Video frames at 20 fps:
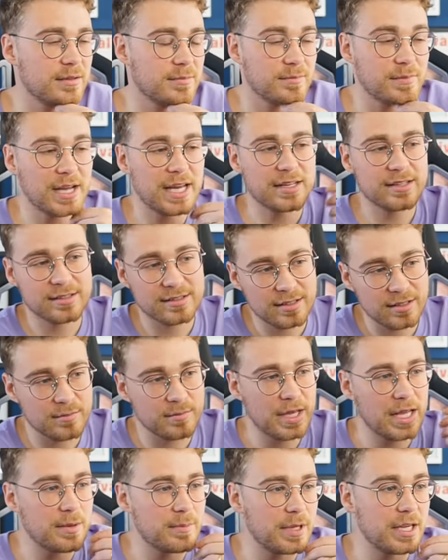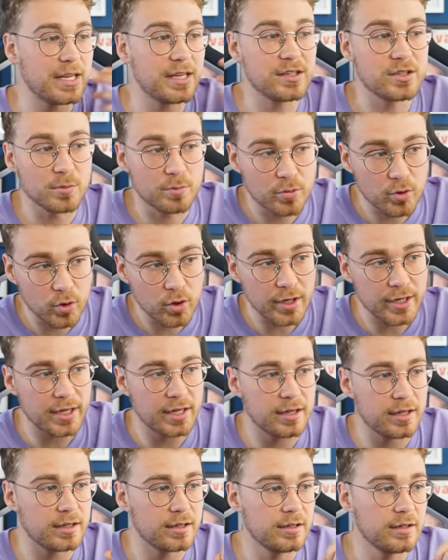Maddison, maybe. De
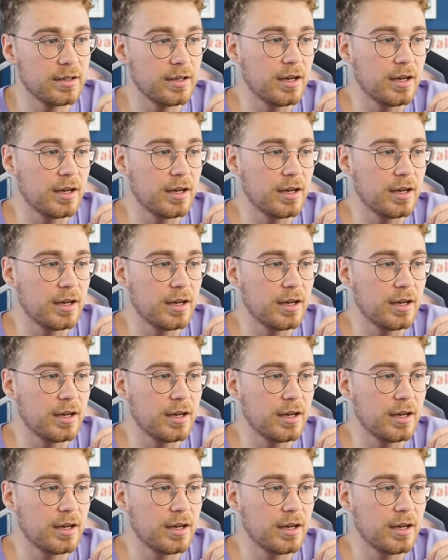Bruyne.